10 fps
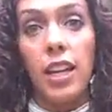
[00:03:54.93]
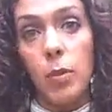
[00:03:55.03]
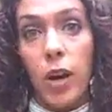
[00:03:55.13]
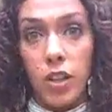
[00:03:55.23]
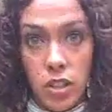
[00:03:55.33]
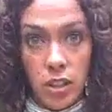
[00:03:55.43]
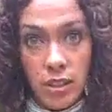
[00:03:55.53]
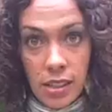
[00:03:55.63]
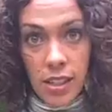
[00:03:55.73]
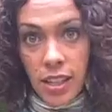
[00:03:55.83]

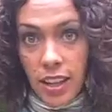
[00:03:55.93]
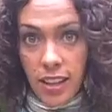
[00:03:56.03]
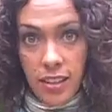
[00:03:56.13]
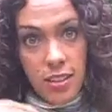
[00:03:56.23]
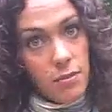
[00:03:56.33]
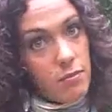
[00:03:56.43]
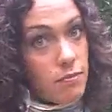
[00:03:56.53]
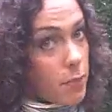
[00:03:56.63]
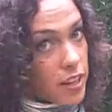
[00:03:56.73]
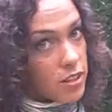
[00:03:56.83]
acupuncture is
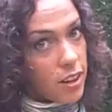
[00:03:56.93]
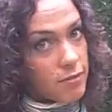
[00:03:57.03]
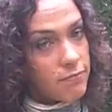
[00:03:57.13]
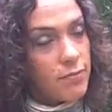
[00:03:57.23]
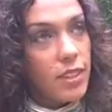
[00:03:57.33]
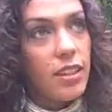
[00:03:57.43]
based on.